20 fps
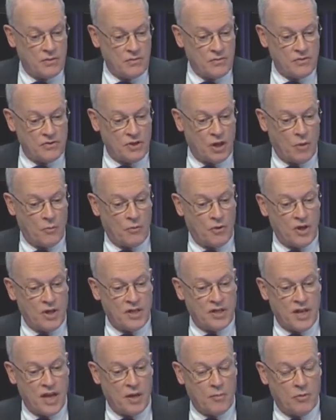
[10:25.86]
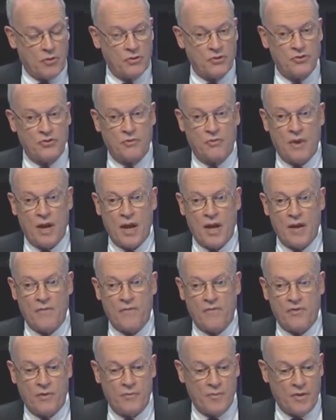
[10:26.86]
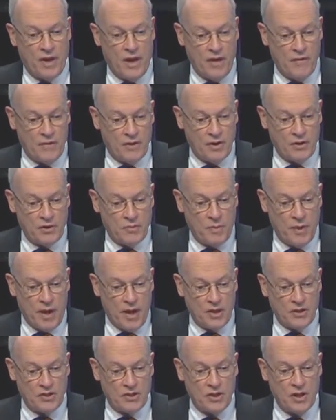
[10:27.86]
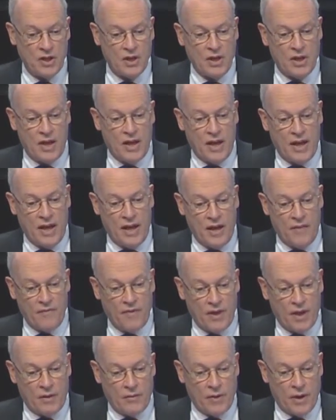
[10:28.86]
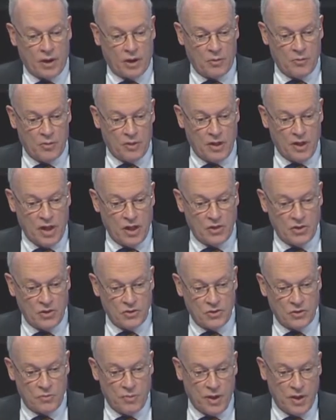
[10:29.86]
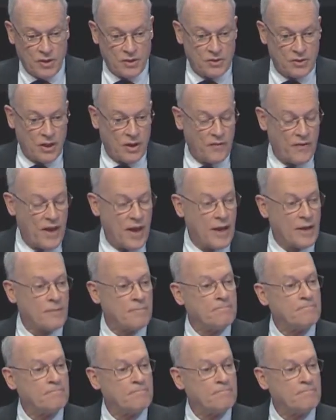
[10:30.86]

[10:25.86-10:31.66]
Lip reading: summary tables derived from the evidence base, and then recommendations based on that.